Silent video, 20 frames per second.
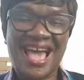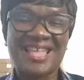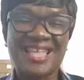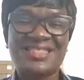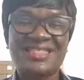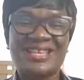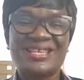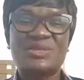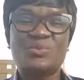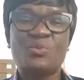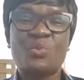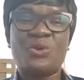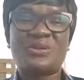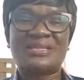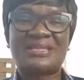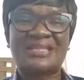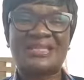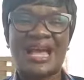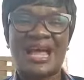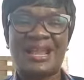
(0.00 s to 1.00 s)
and these
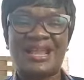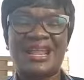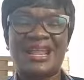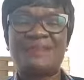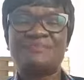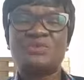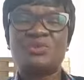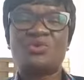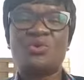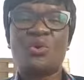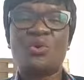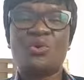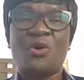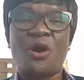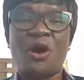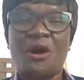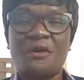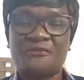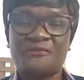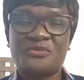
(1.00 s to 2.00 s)
ones, their alarms
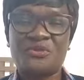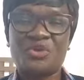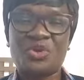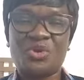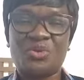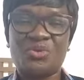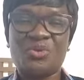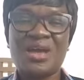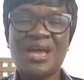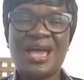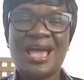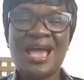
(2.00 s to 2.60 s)
go off too.